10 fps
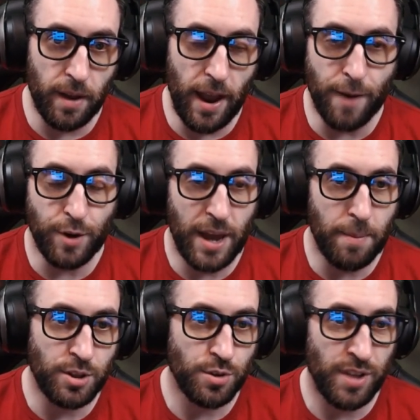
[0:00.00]
every day
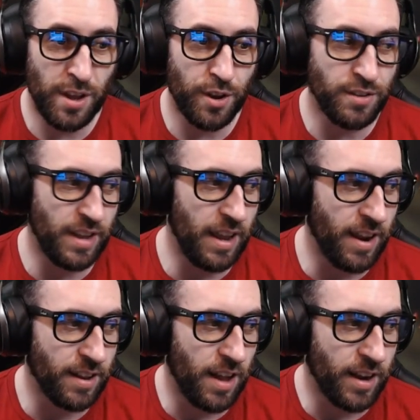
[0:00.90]
but Tuesday and Thursday at 8
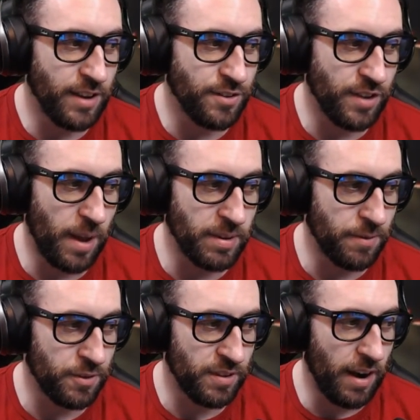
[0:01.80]
o'clock Eastern time,
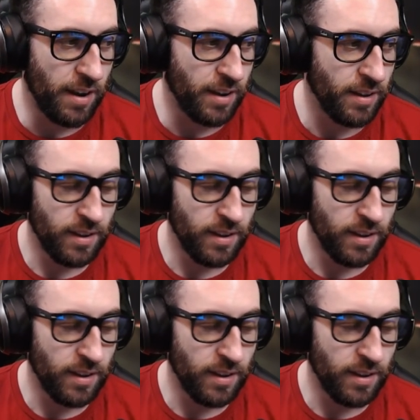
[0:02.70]
except for Saturday,